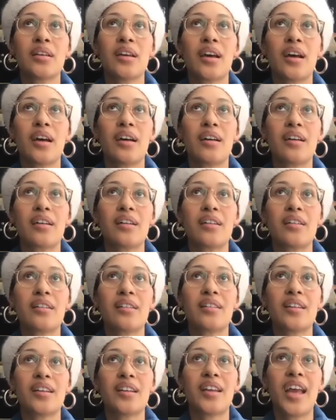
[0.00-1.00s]
uh,
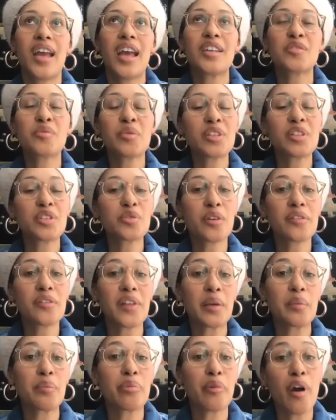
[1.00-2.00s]
has really sort of
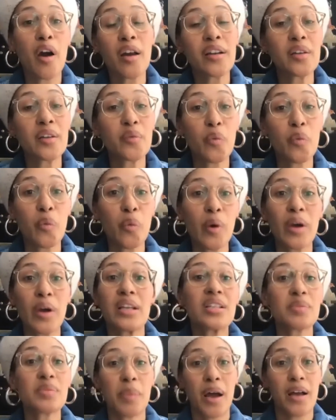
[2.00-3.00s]
like broadened what
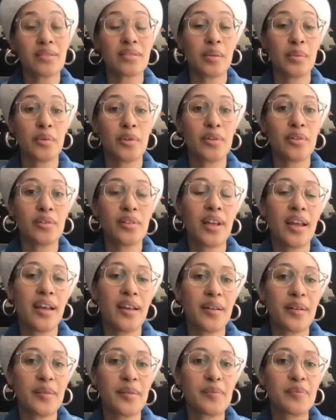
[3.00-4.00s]
is possible.
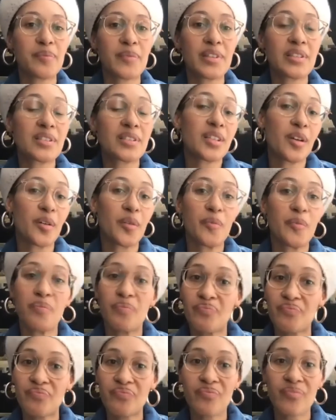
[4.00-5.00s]
Um, and so
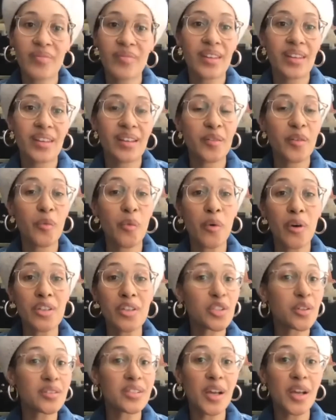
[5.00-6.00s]
what
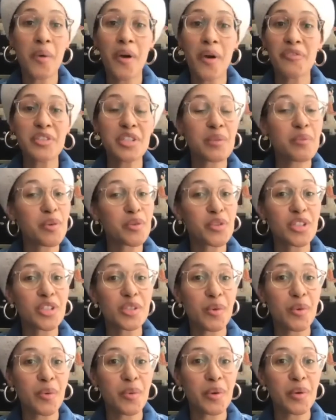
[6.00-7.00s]
shows like waffles and mochi is
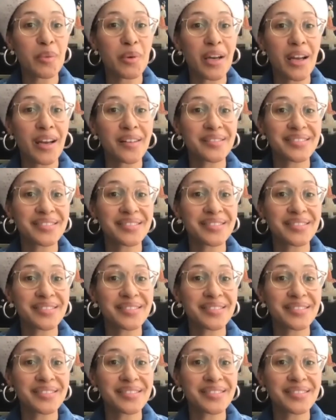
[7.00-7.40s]
what we want to put out.